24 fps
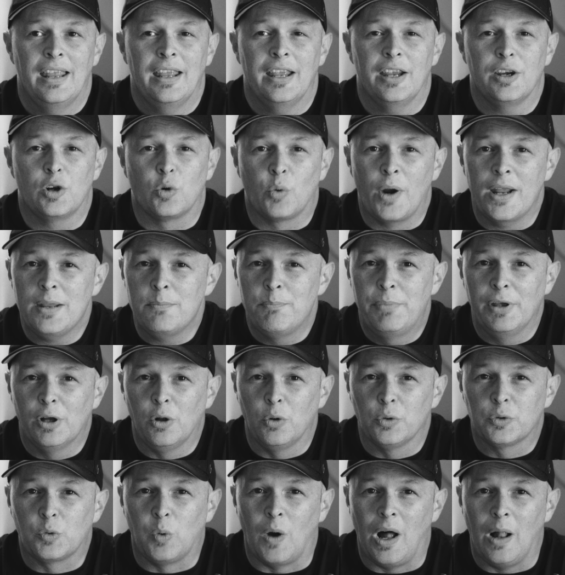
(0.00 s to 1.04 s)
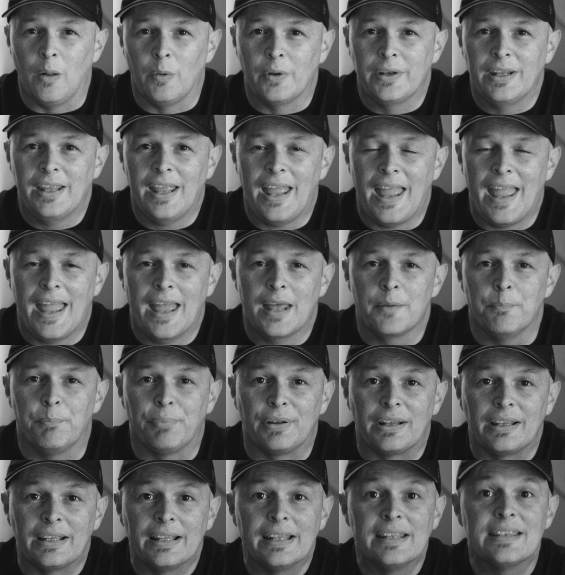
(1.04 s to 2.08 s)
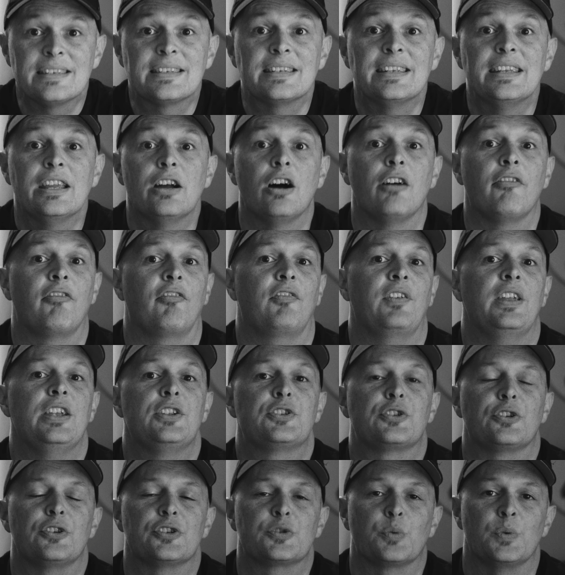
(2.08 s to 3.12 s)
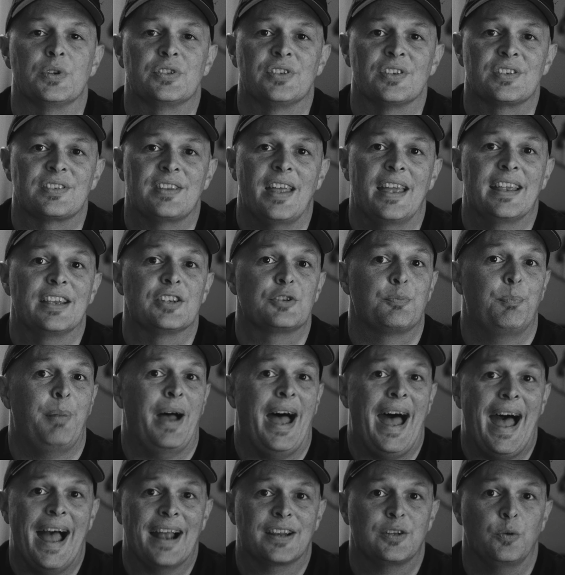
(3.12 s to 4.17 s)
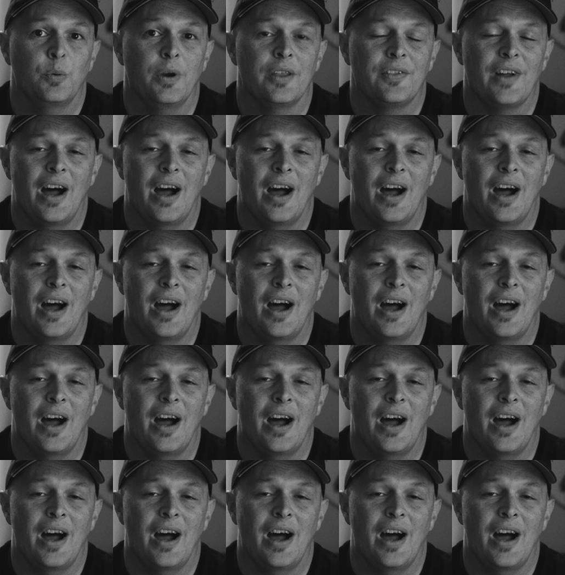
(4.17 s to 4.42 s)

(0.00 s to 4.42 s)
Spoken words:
great build quality and plenty of features, which this thing is packed with.